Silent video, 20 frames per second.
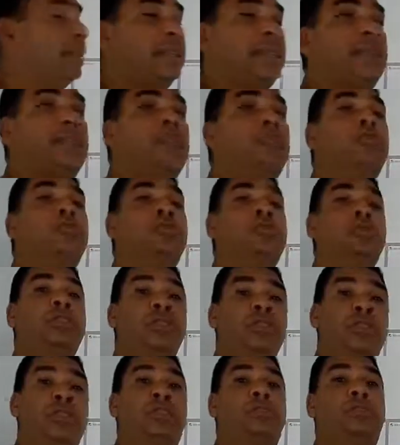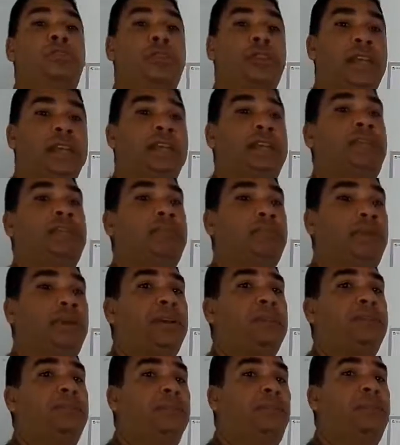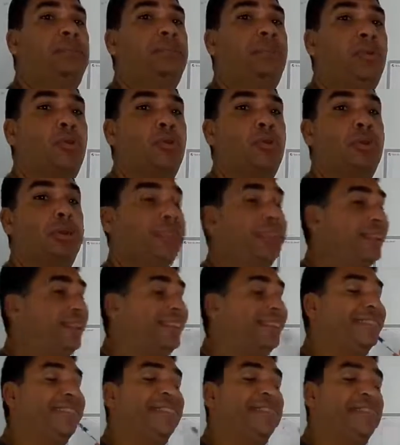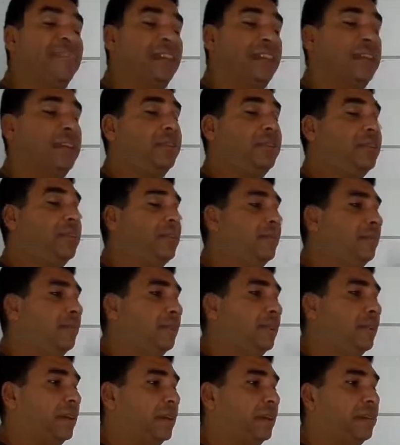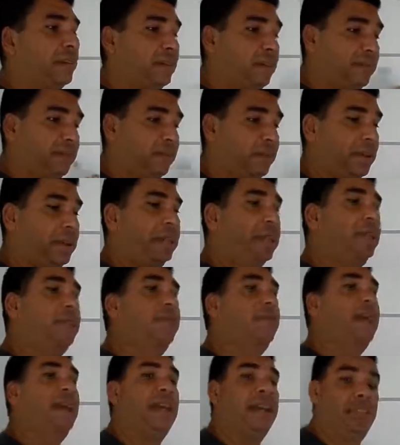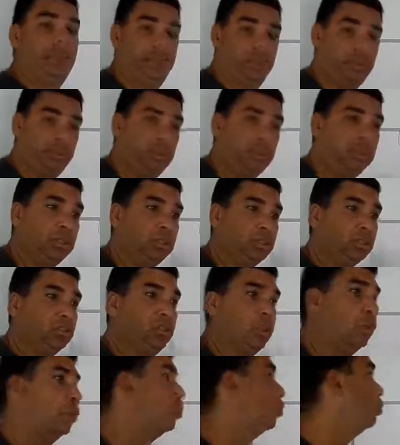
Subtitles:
that you did to get this person on board is very, very, very vital. So